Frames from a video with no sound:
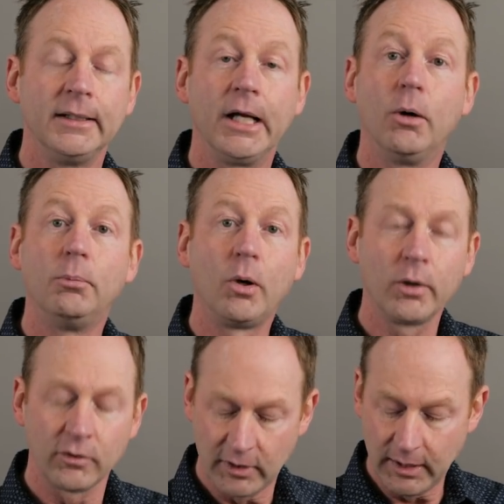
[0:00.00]
Now a
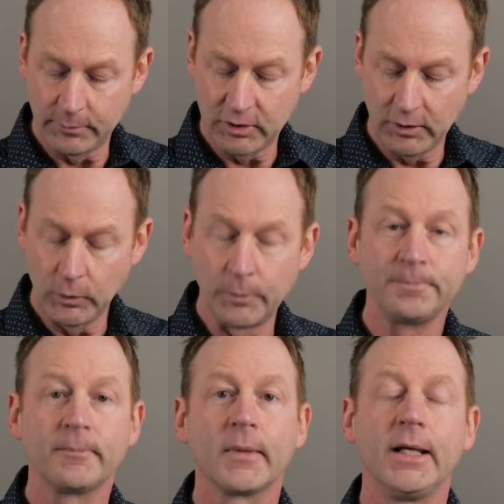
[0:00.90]
bonus tip too
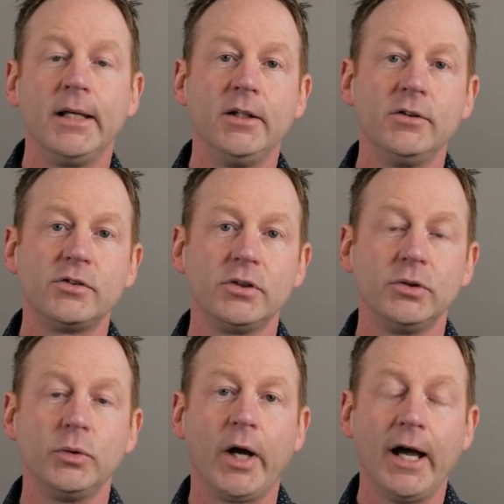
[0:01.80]
is
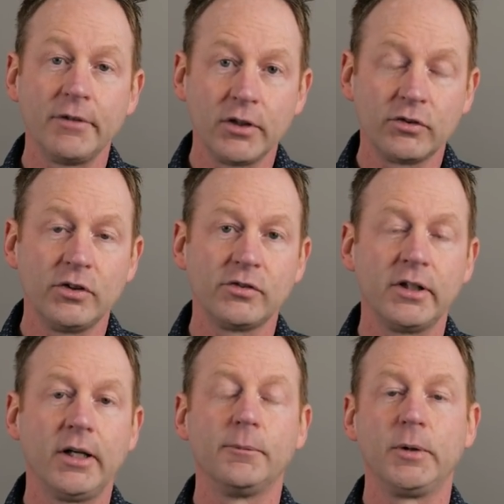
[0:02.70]
to have an
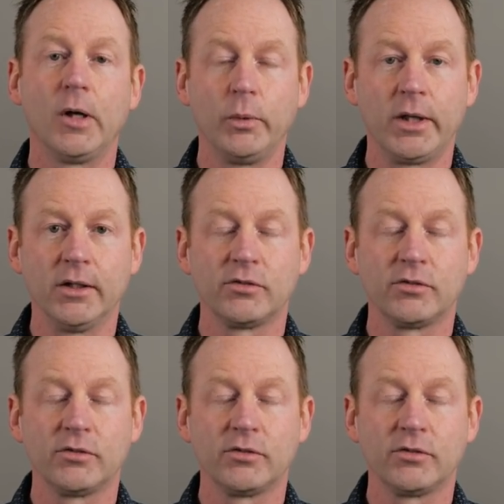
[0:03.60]
assistant help you out with this